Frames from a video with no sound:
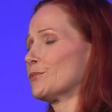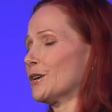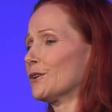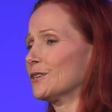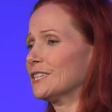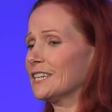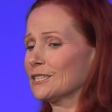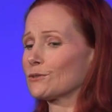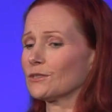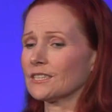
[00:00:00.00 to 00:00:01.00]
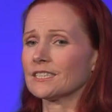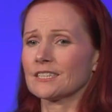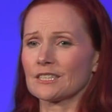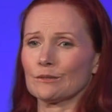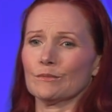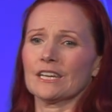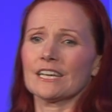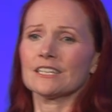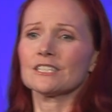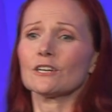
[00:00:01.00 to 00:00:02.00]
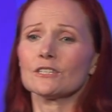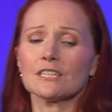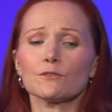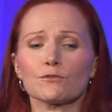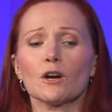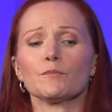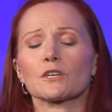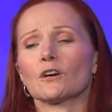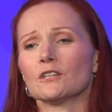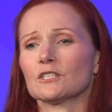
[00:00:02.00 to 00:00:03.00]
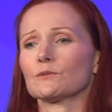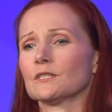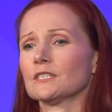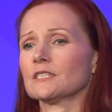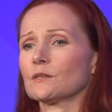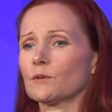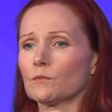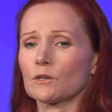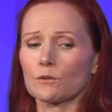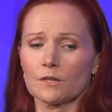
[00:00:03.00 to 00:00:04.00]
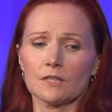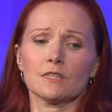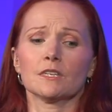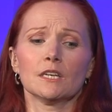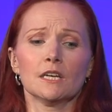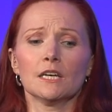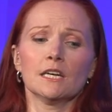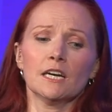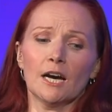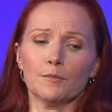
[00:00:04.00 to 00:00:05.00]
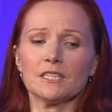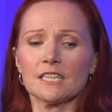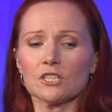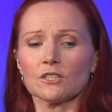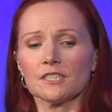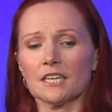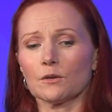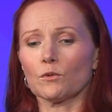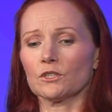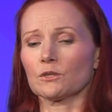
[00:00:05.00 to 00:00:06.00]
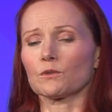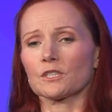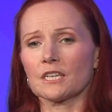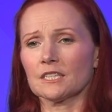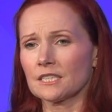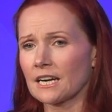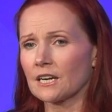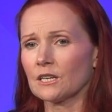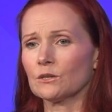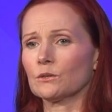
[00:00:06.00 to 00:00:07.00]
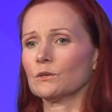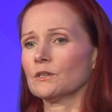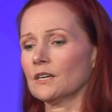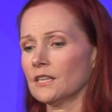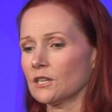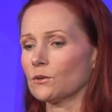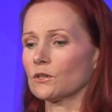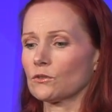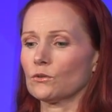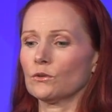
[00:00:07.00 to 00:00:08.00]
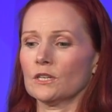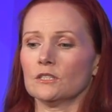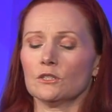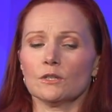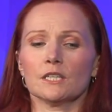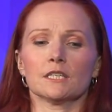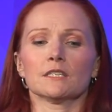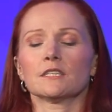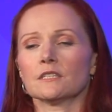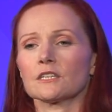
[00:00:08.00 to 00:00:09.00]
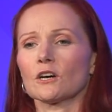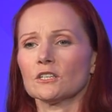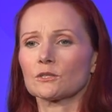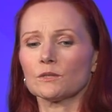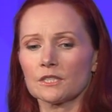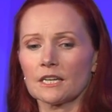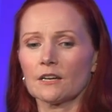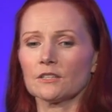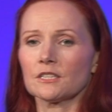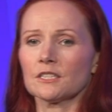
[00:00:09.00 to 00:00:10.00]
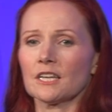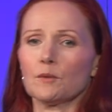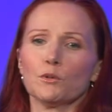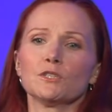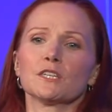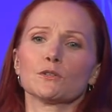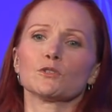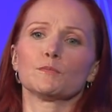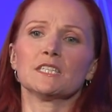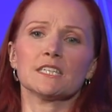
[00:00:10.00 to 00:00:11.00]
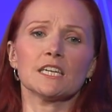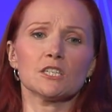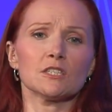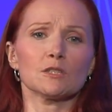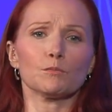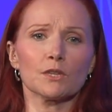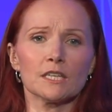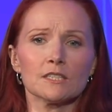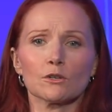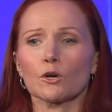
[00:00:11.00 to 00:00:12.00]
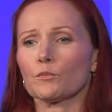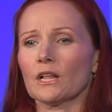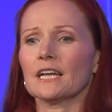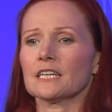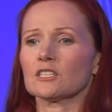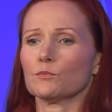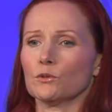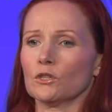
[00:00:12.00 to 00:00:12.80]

prioritize through the system. Again, starting from the consequences that we work with, essentially saying what is the worst case scenario, and then going through and doing the consequence analysis and putting those mitigations in place, or planning to put